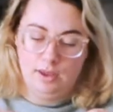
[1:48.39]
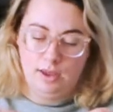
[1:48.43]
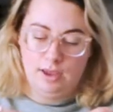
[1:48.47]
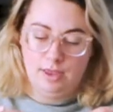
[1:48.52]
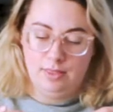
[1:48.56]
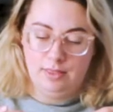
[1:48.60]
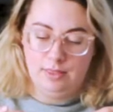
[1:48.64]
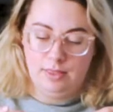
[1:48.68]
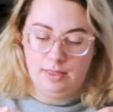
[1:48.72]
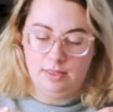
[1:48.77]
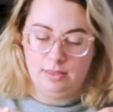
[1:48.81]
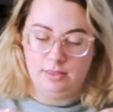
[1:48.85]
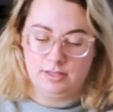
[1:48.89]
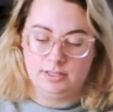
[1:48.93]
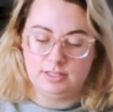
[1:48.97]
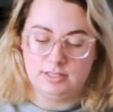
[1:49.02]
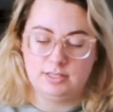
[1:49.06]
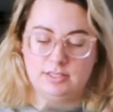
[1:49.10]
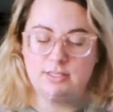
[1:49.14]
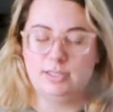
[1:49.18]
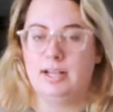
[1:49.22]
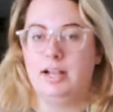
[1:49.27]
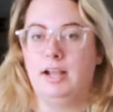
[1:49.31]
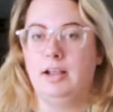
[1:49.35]
And then this
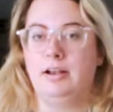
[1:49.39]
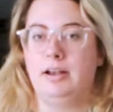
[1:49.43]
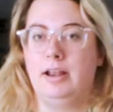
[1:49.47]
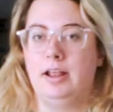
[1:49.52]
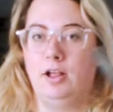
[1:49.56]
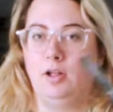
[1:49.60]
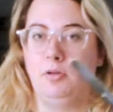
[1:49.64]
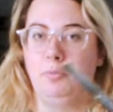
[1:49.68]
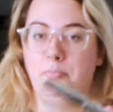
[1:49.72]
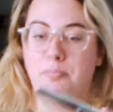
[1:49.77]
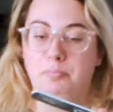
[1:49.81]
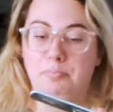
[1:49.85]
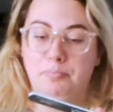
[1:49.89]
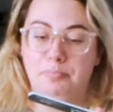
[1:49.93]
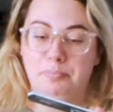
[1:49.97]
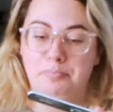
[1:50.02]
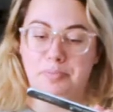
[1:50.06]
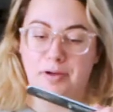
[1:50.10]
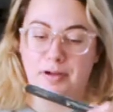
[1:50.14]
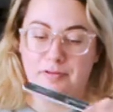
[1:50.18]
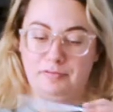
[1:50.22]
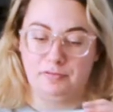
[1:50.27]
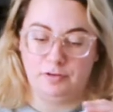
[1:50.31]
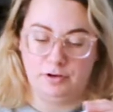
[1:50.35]
is like a nail
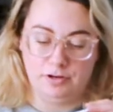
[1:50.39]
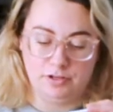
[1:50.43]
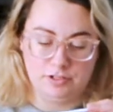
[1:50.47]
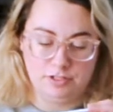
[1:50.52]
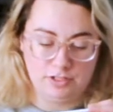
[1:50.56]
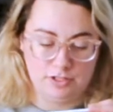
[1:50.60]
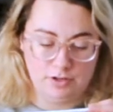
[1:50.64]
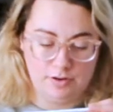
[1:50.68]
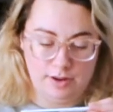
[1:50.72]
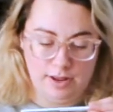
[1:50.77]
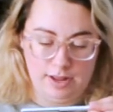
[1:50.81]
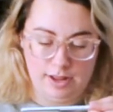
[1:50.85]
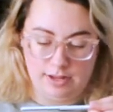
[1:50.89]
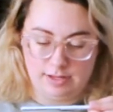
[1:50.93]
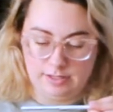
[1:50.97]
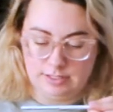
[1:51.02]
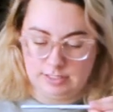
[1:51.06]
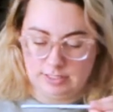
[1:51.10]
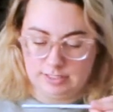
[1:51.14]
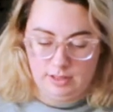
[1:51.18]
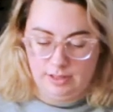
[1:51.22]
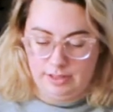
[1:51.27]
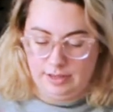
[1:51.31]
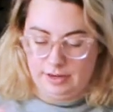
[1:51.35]
buffer, so it
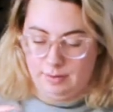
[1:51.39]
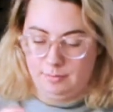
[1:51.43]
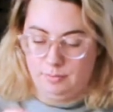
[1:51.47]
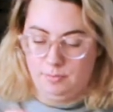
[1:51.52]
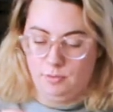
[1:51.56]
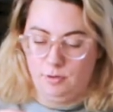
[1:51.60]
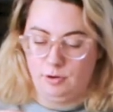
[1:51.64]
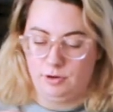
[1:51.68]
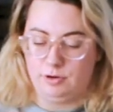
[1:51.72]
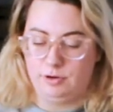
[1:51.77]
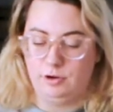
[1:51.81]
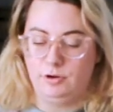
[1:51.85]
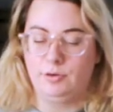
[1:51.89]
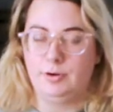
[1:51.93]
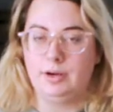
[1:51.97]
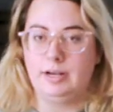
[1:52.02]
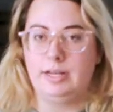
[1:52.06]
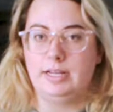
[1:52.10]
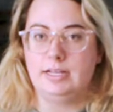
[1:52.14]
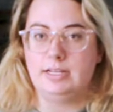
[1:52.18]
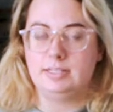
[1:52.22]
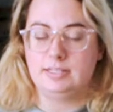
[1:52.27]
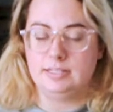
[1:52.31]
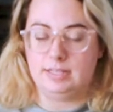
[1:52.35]
has like a more
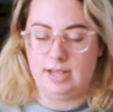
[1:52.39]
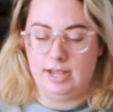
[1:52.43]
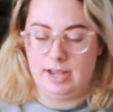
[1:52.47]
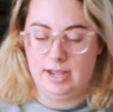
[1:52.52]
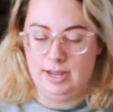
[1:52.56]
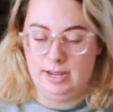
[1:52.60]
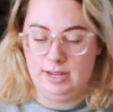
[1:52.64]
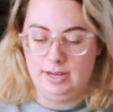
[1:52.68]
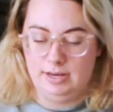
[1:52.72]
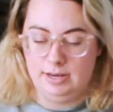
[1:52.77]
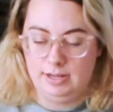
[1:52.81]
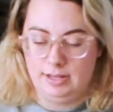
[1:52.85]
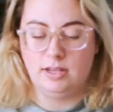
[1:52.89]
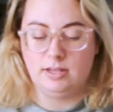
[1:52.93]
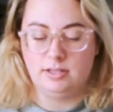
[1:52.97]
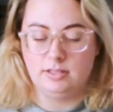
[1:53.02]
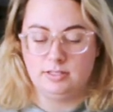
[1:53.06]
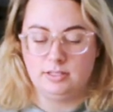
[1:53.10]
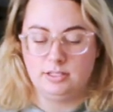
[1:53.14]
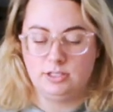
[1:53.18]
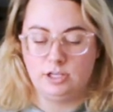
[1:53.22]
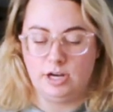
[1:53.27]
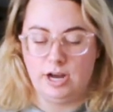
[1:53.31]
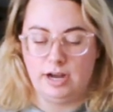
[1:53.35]
gritty side, a
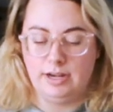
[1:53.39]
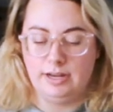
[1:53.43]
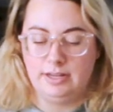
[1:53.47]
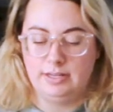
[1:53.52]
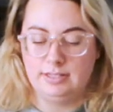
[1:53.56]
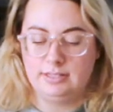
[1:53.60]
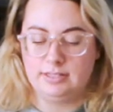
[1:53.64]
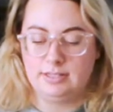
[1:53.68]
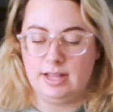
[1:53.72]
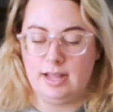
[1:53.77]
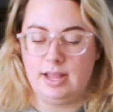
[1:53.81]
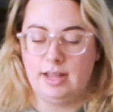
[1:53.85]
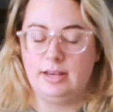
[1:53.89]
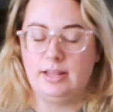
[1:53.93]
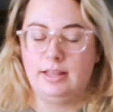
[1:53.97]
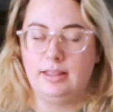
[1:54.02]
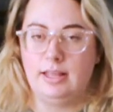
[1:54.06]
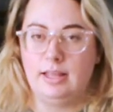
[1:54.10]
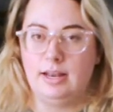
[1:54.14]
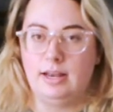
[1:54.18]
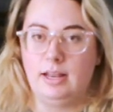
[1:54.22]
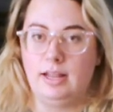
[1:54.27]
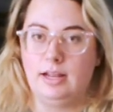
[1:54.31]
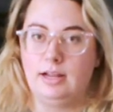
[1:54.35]
shining side,
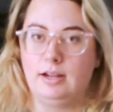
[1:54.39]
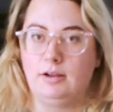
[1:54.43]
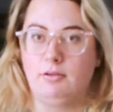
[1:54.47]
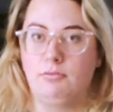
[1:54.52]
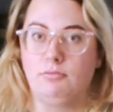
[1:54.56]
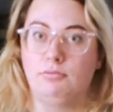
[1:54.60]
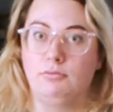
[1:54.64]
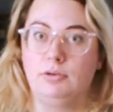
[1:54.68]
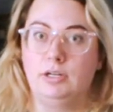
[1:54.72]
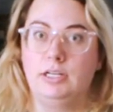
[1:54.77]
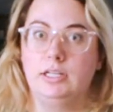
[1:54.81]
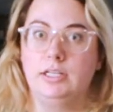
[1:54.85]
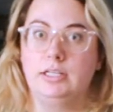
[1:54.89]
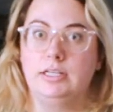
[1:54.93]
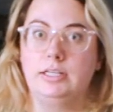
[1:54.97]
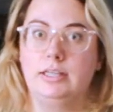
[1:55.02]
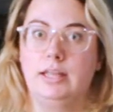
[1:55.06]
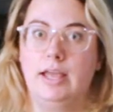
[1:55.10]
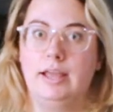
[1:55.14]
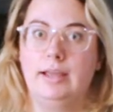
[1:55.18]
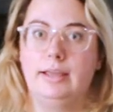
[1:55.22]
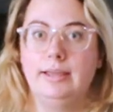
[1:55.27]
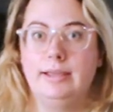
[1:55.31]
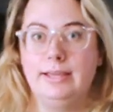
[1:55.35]
and then like a really
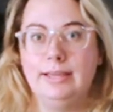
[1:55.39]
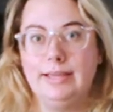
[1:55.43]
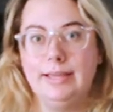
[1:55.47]
like